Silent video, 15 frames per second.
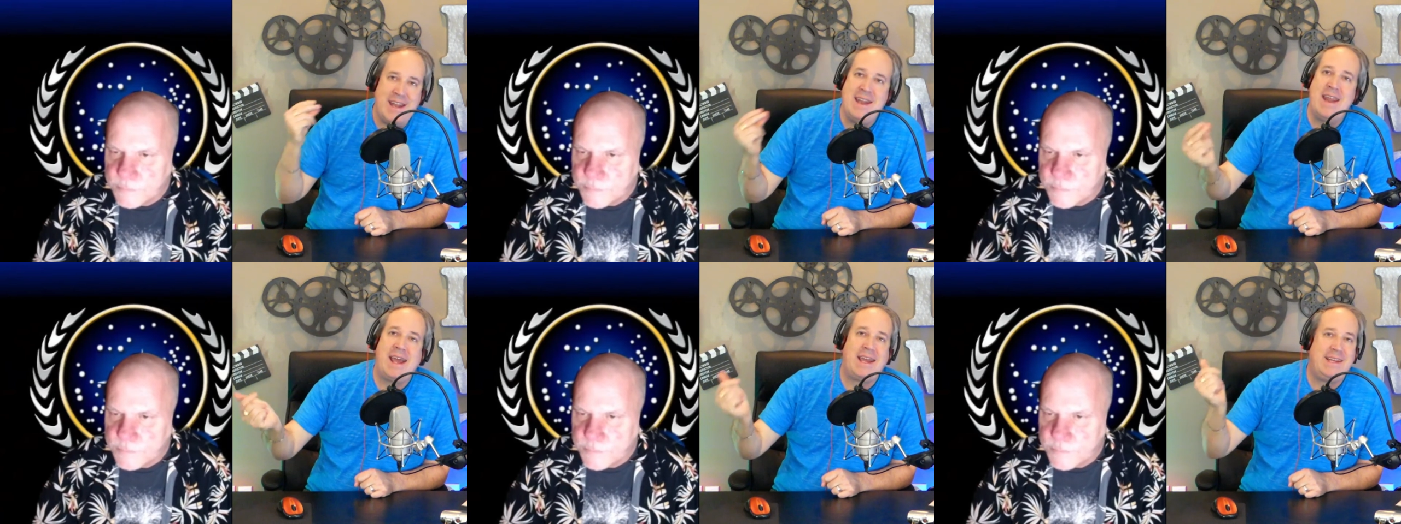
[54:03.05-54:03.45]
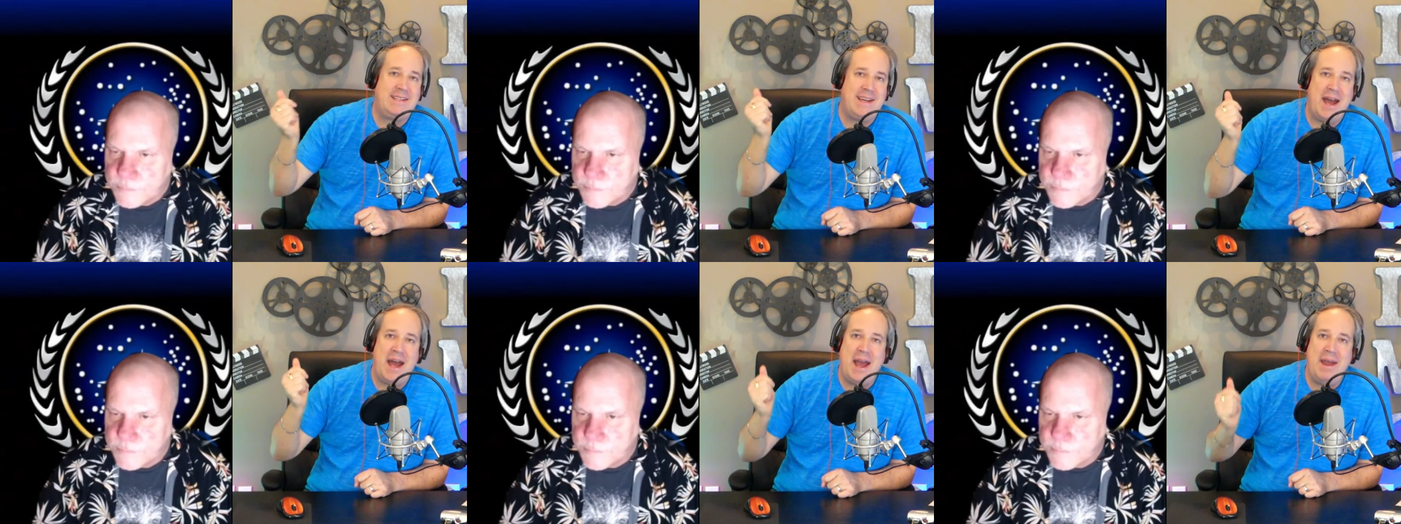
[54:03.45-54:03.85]
Speaker 1: nick of
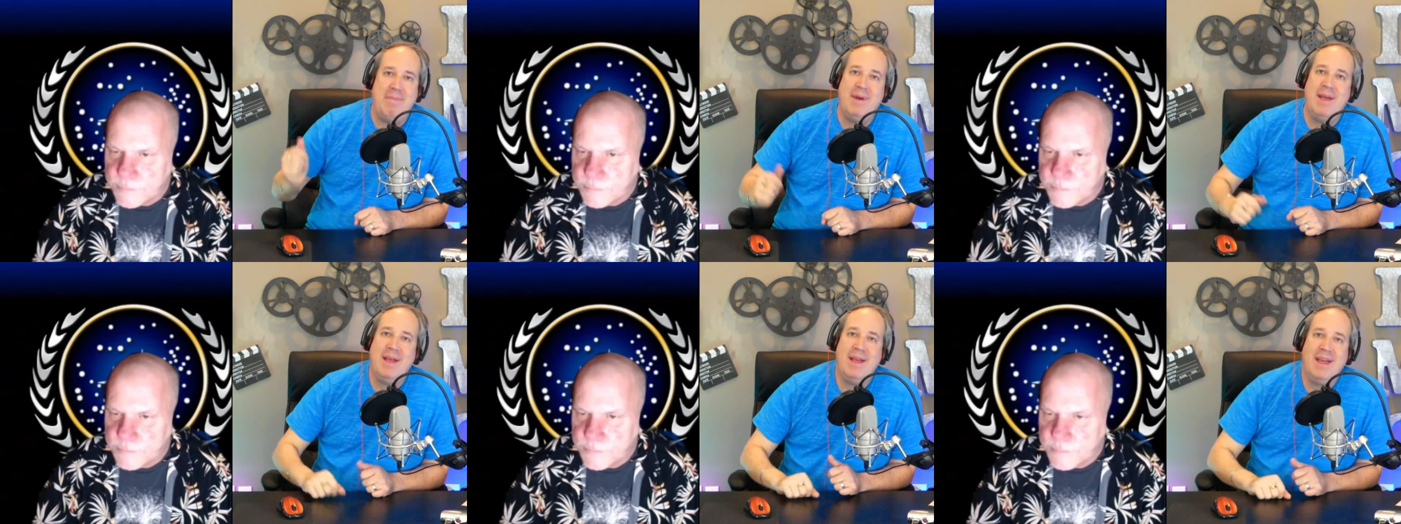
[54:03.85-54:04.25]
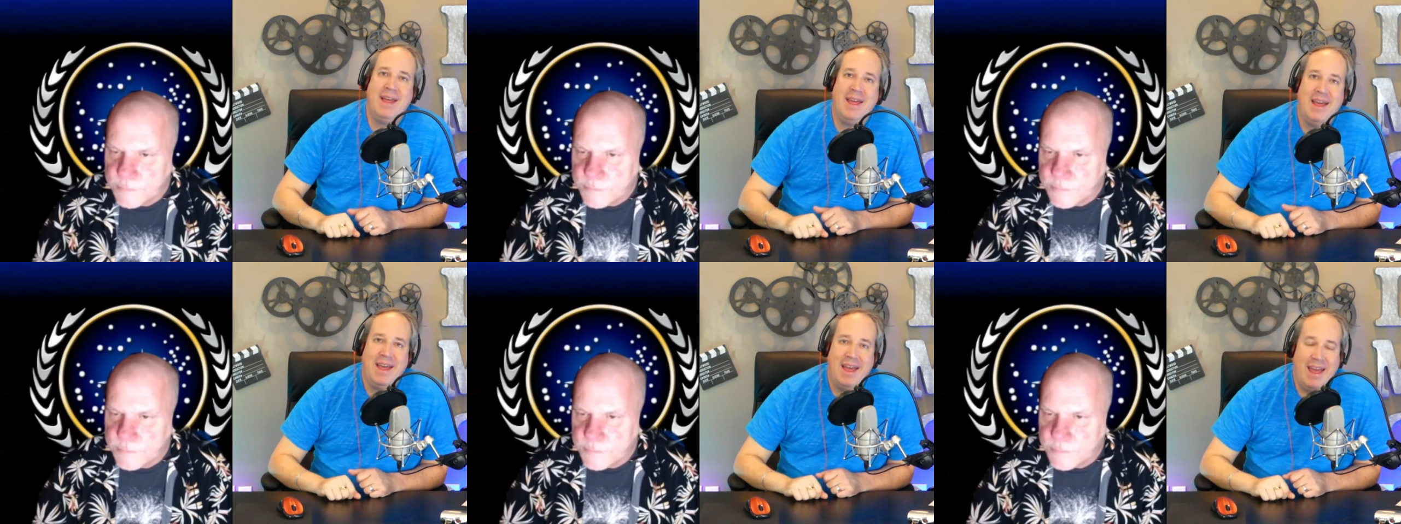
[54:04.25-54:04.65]
time.
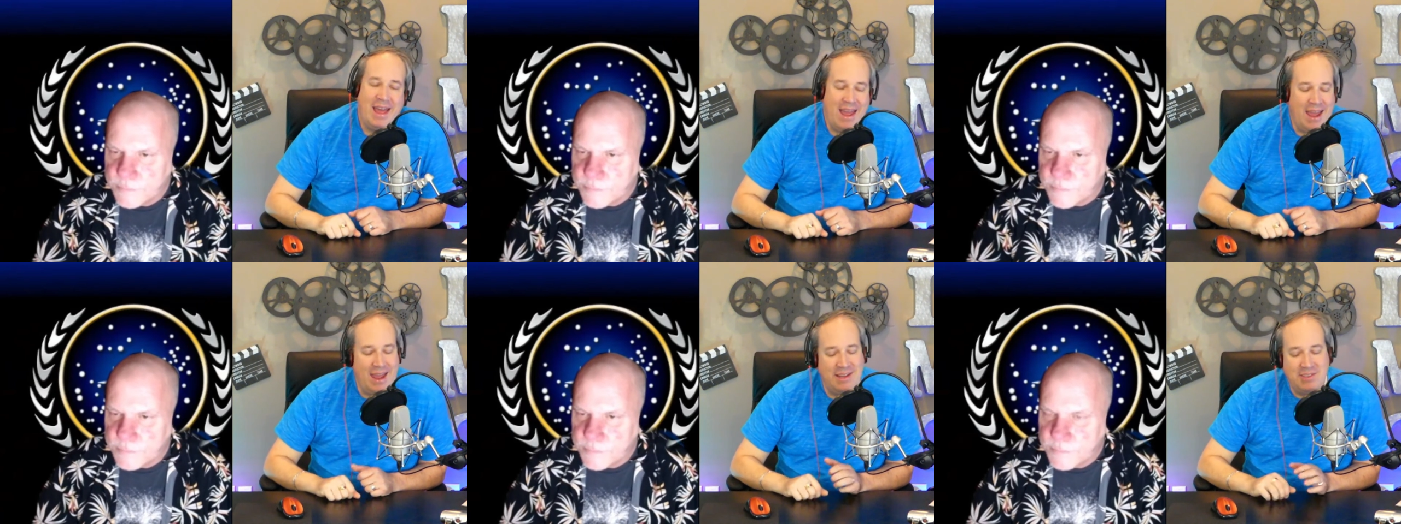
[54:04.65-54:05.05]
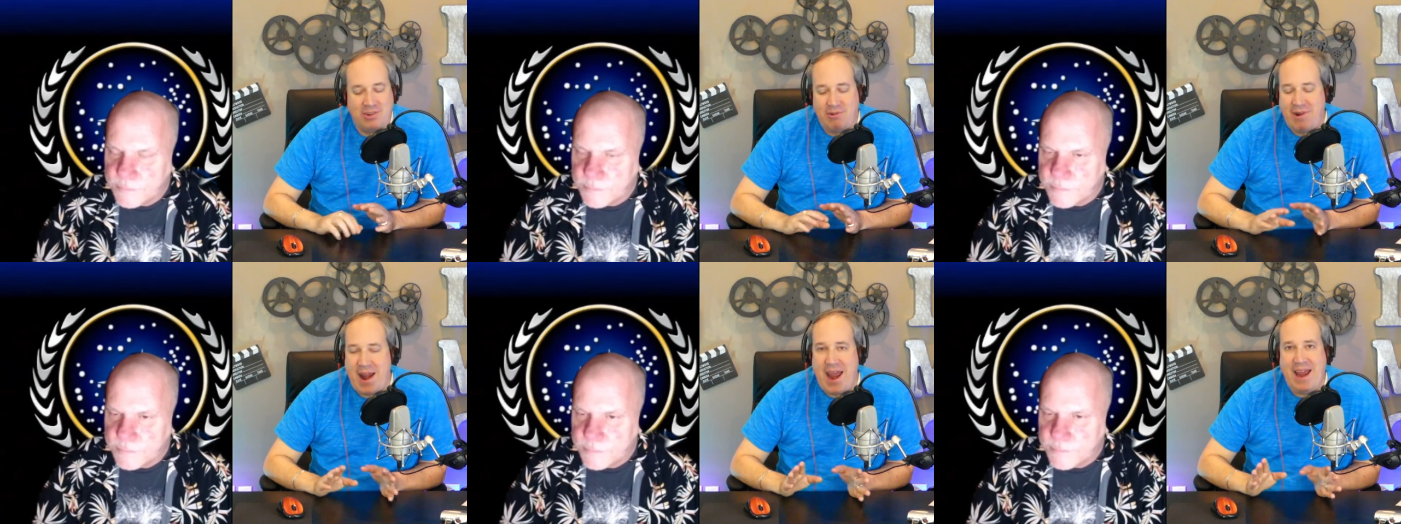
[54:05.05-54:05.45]
It's
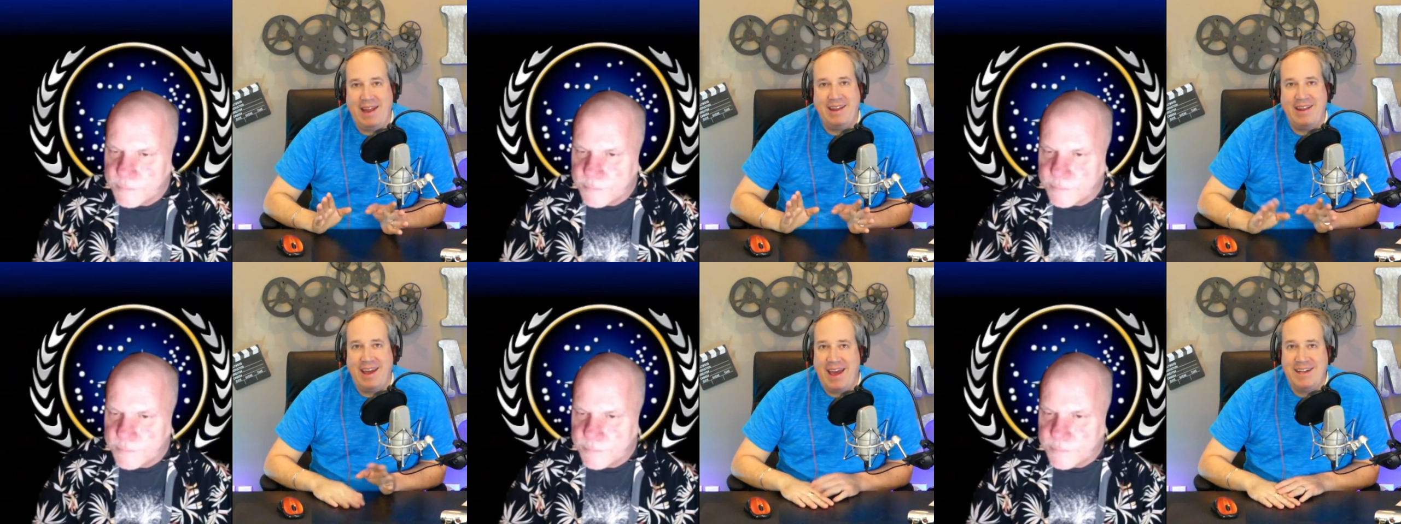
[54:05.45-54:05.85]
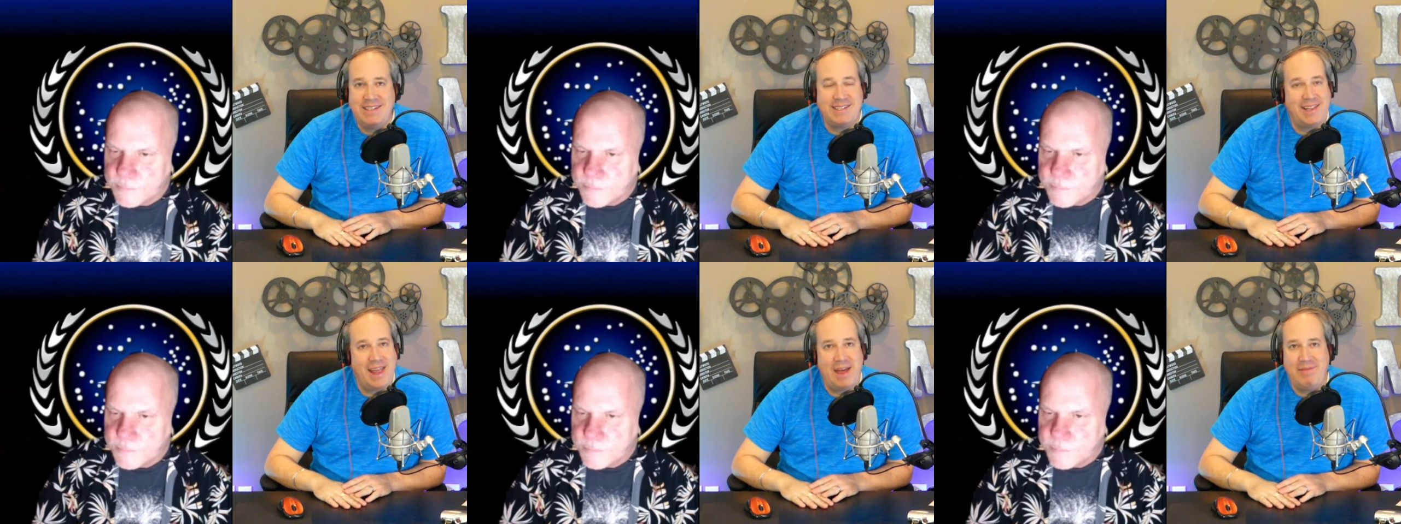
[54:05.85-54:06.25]
great. I
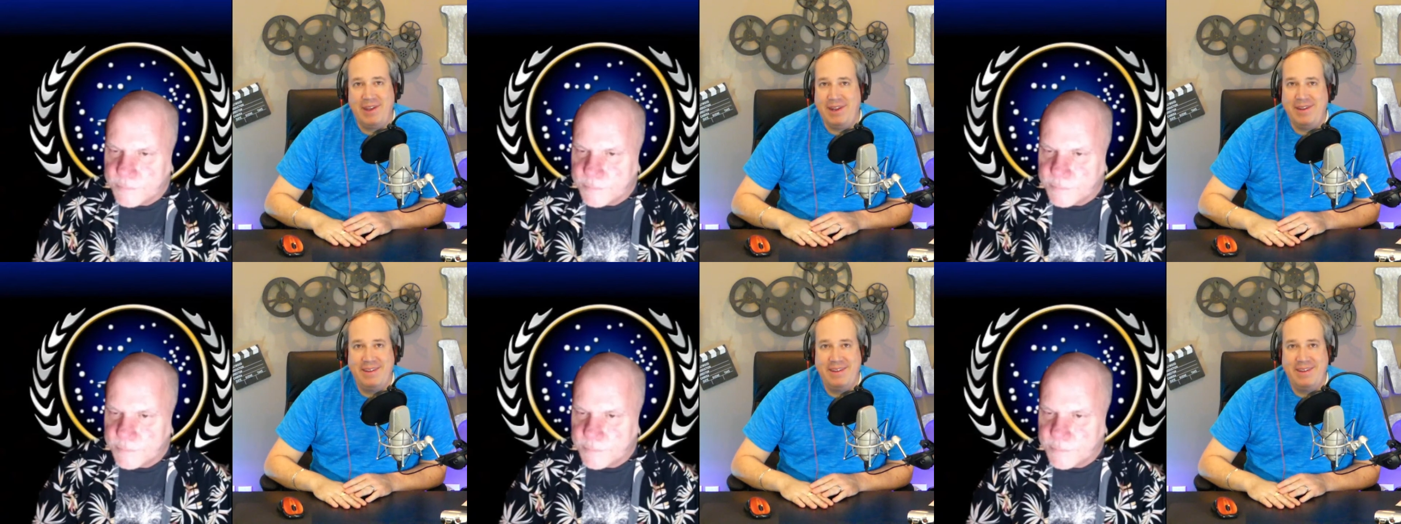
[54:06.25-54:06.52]
just love it.